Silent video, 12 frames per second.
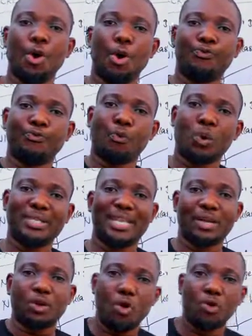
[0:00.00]
of
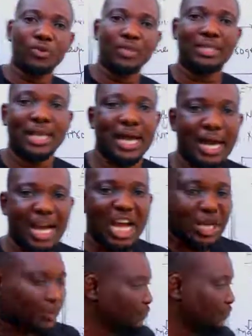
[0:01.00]
water
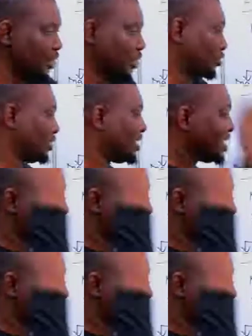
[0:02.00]
conservation.